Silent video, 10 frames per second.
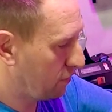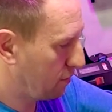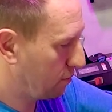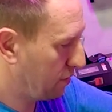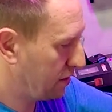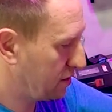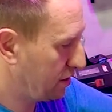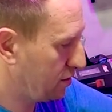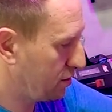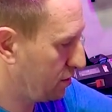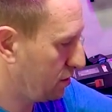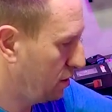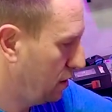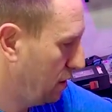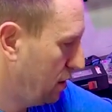the PlayStation.
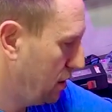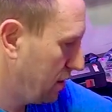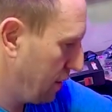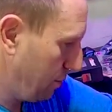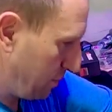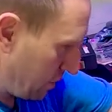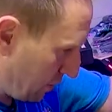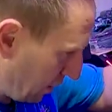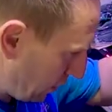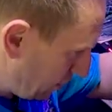And I plug that